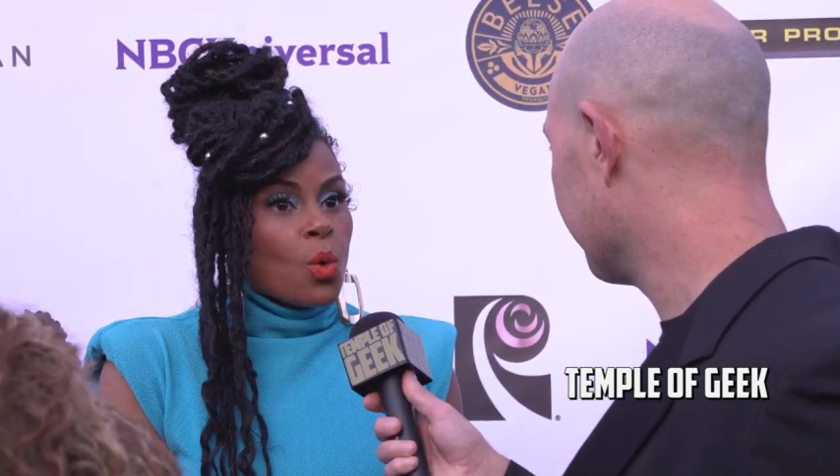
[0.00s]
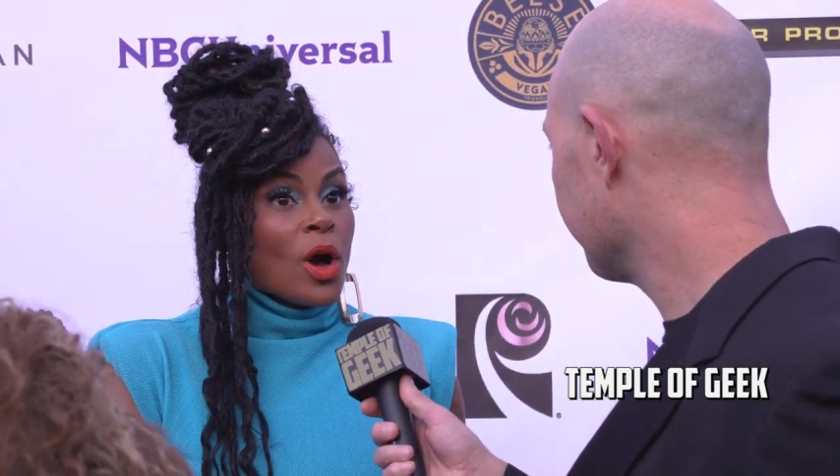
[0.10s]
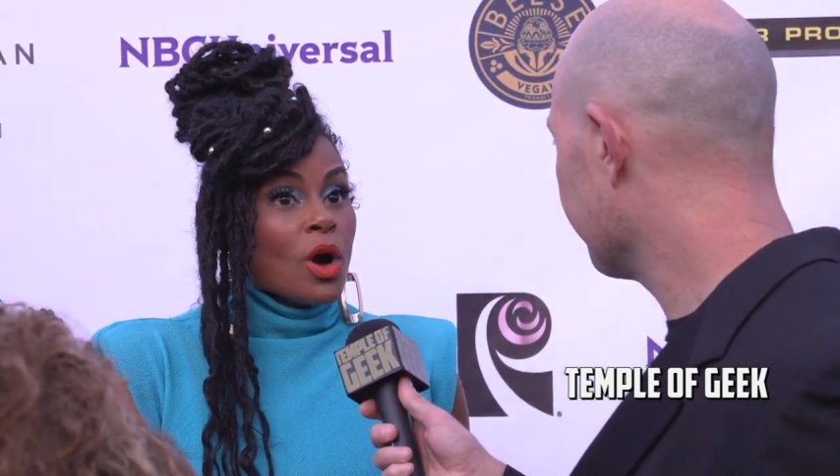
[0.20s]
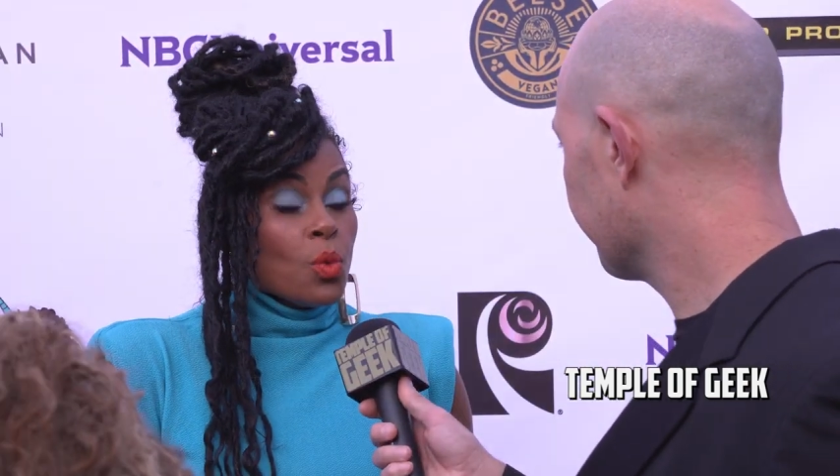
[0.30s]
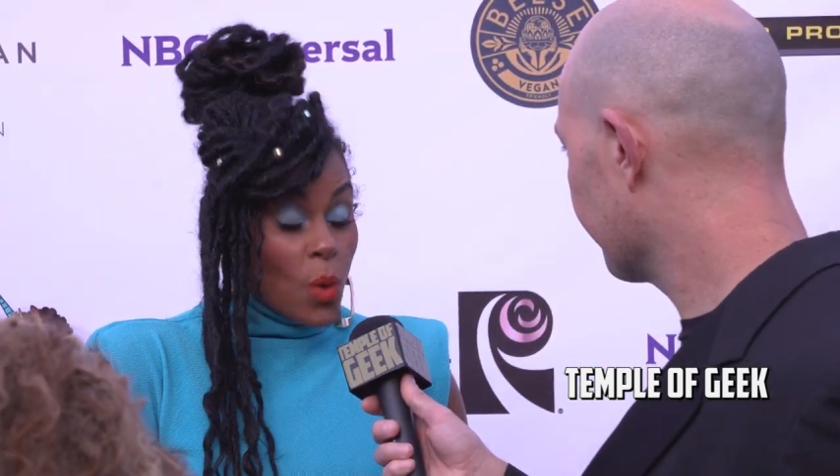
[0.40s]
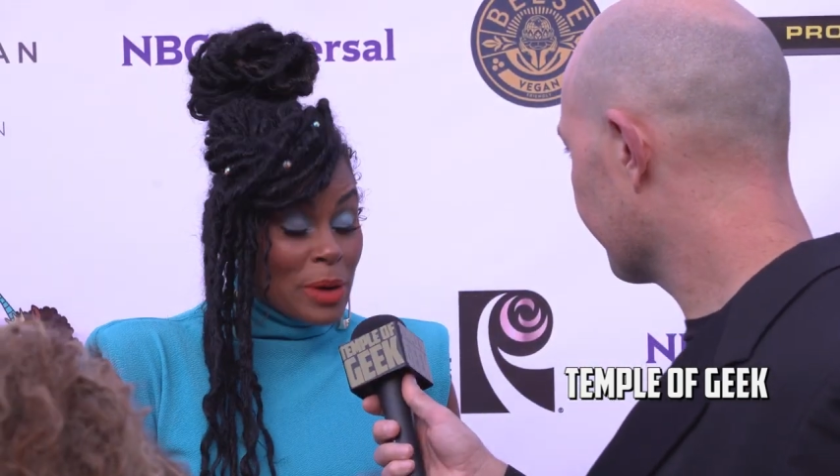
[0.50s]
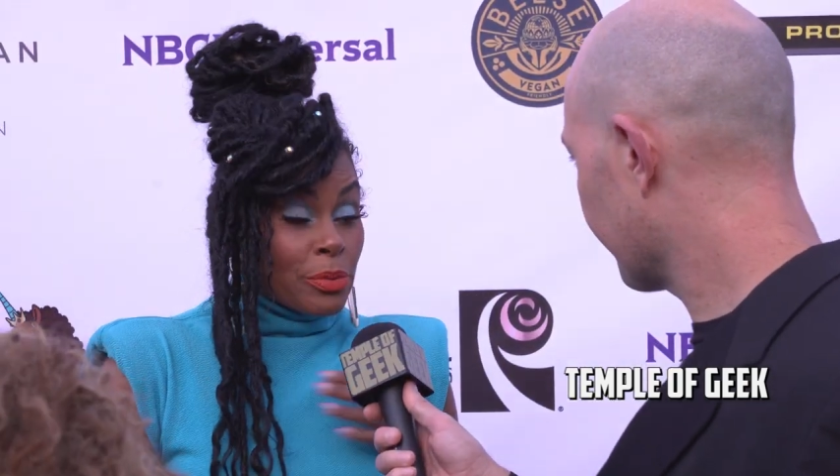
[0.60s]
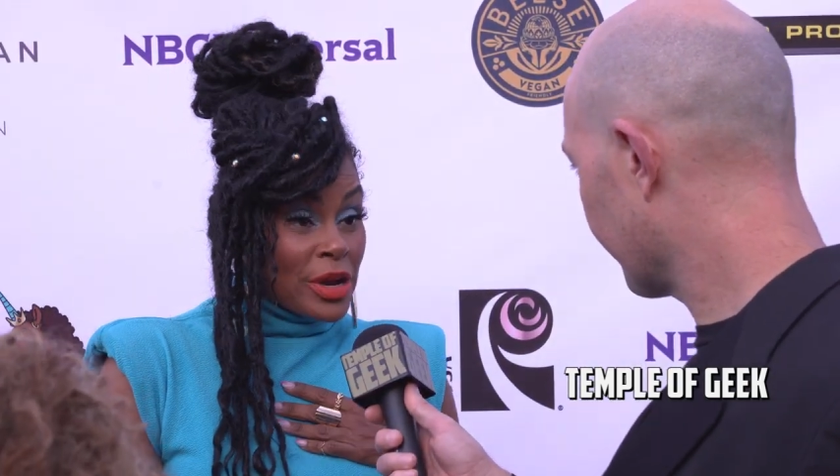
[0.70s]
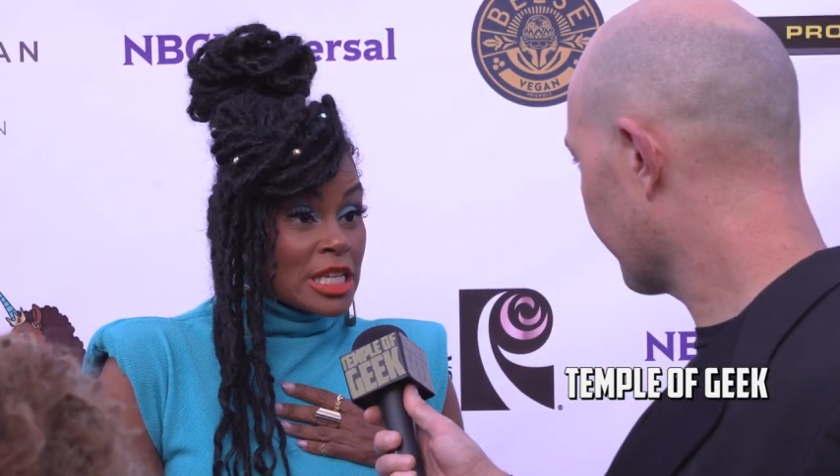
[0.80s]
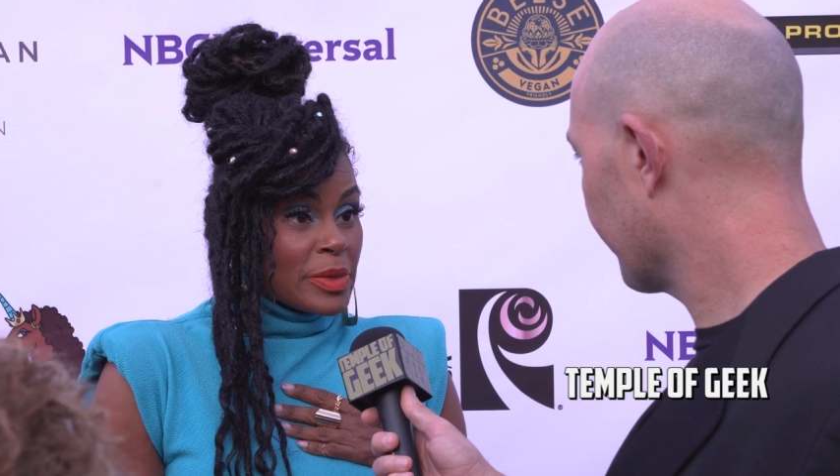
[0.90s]
Well, what
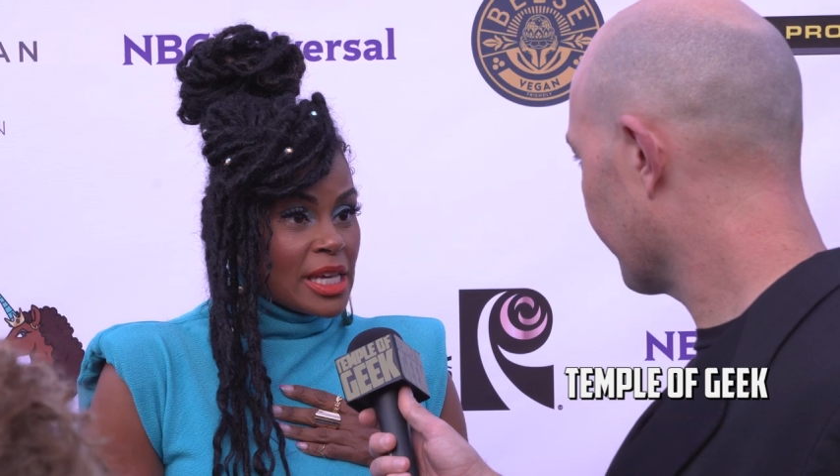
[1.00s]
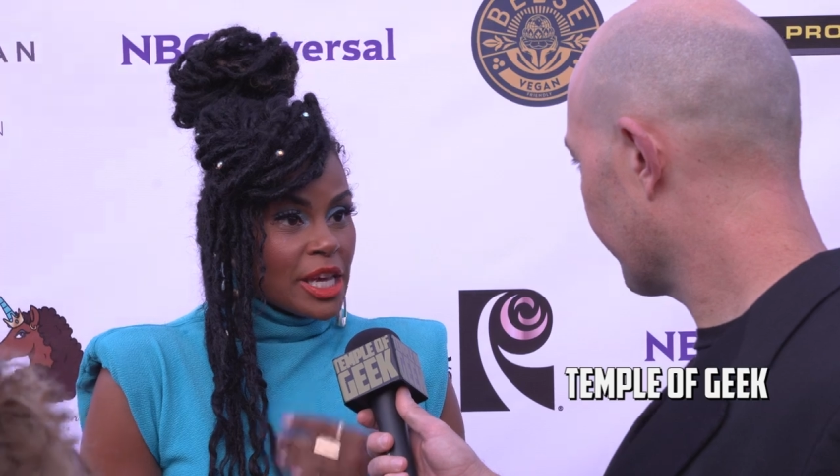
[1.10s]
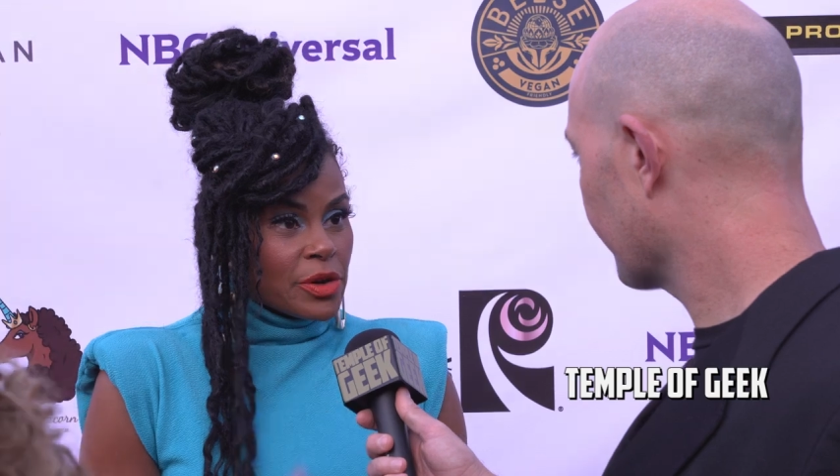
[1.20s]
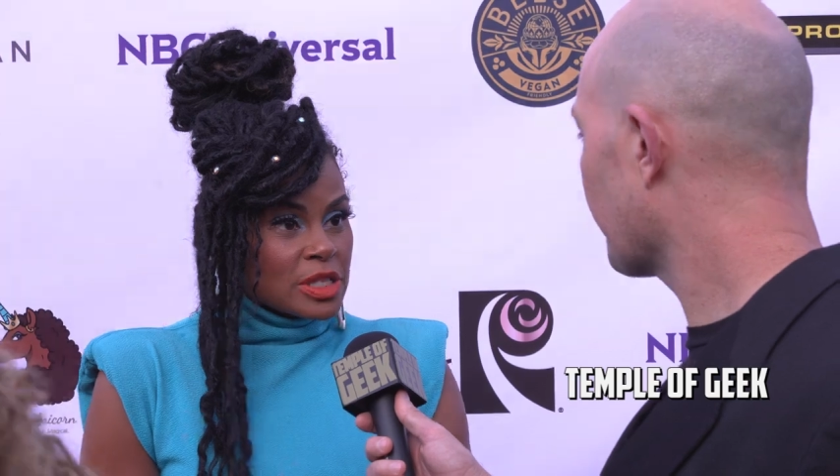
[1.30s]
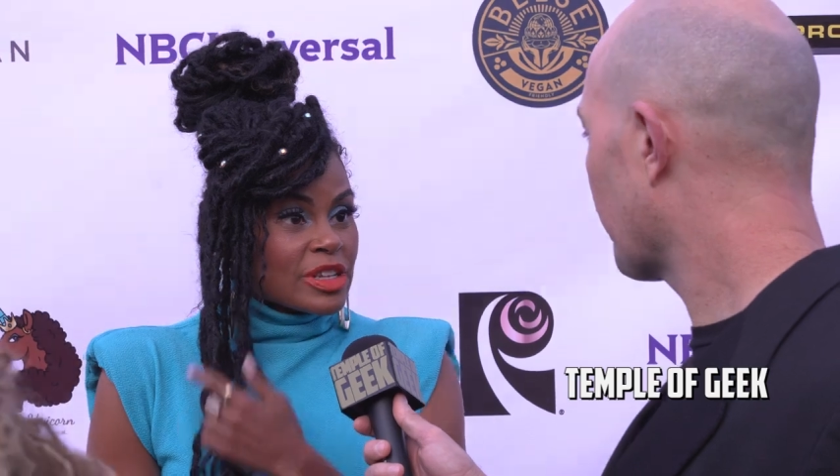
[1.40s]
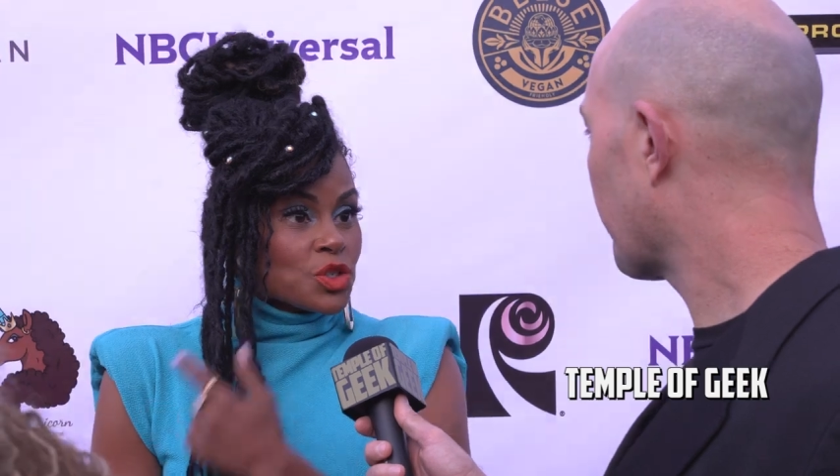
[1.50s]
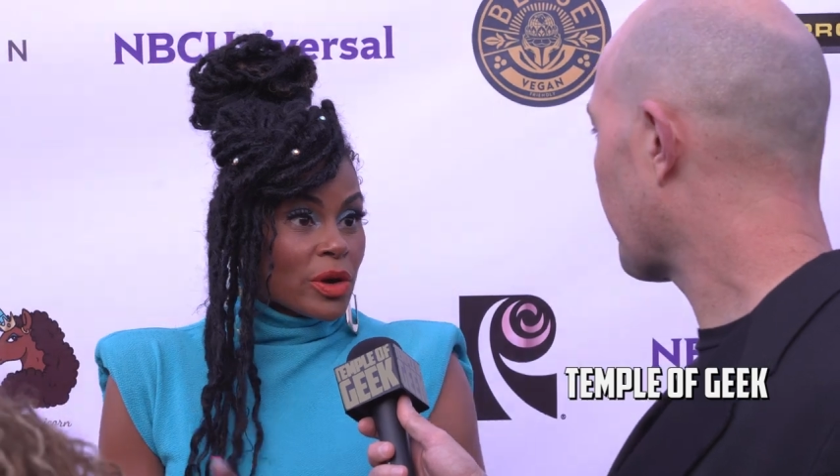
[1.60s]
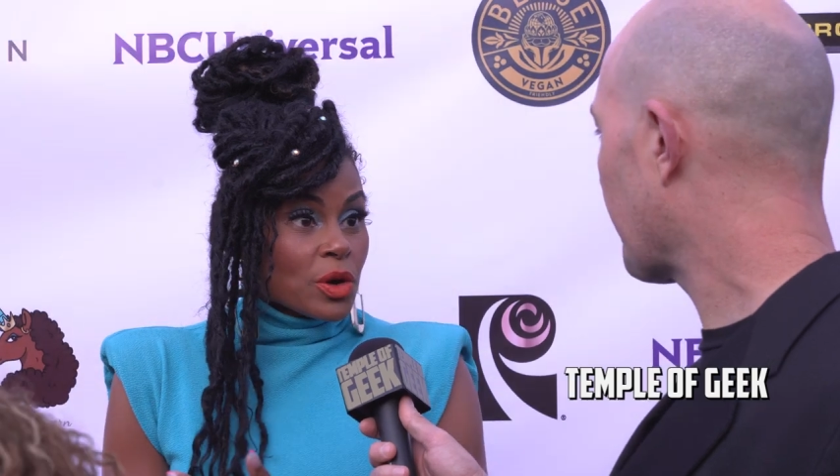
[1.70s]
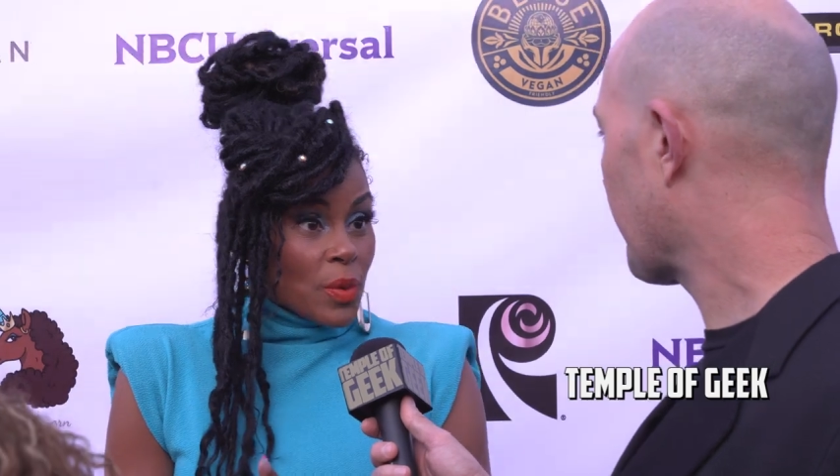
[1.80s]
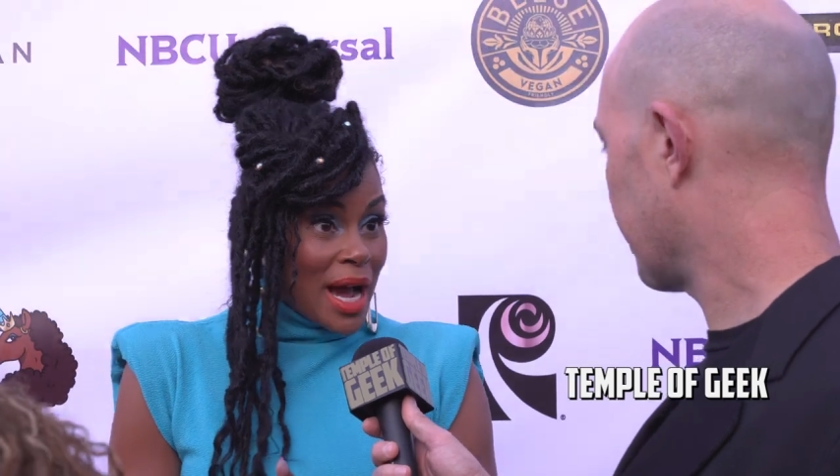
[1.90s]
brings me here is
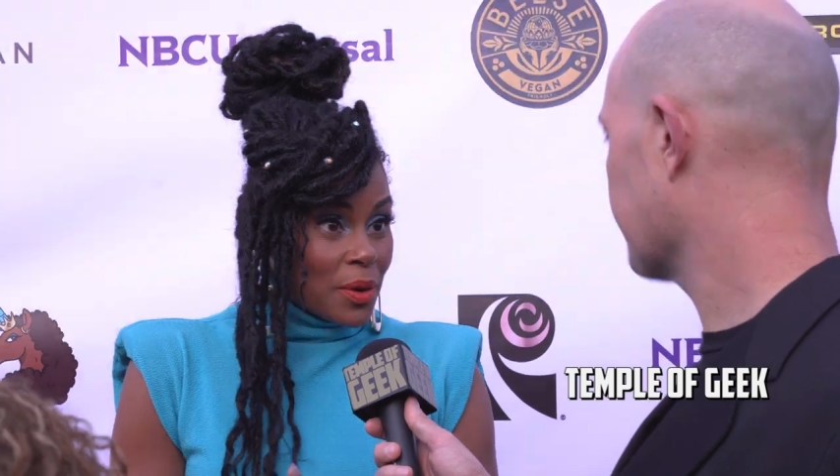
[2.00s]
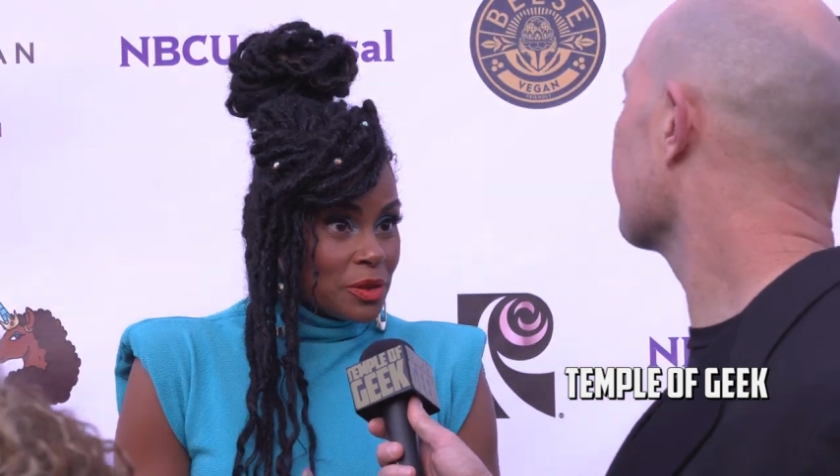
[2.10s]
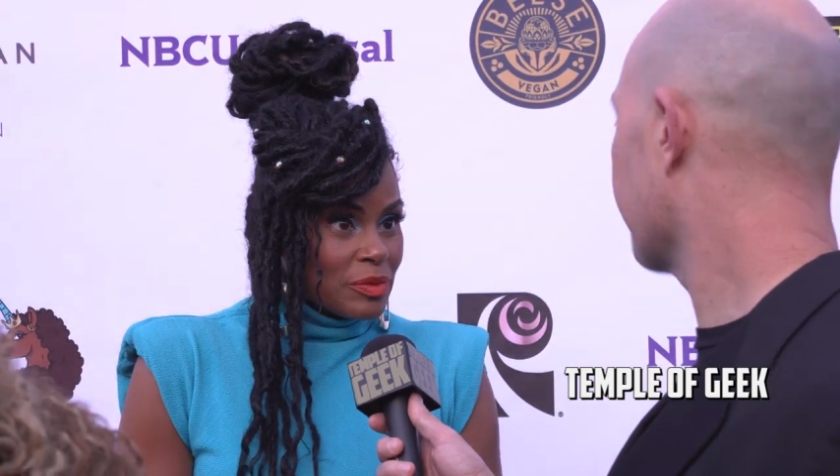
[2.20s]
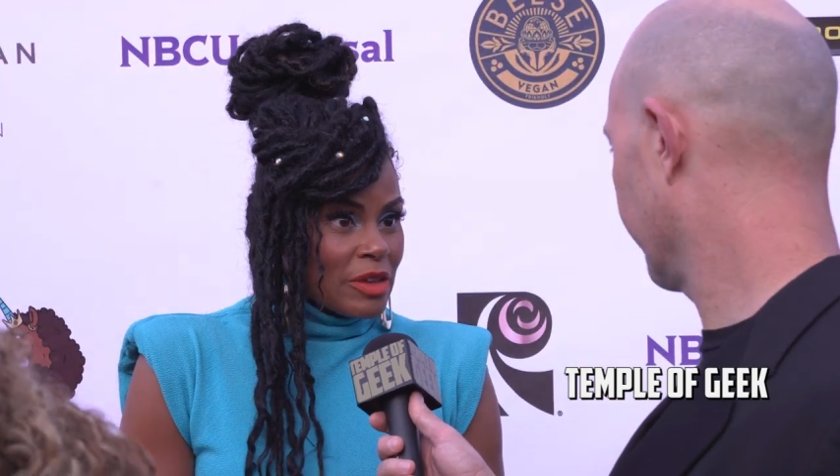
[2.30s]
Victoria Rowell.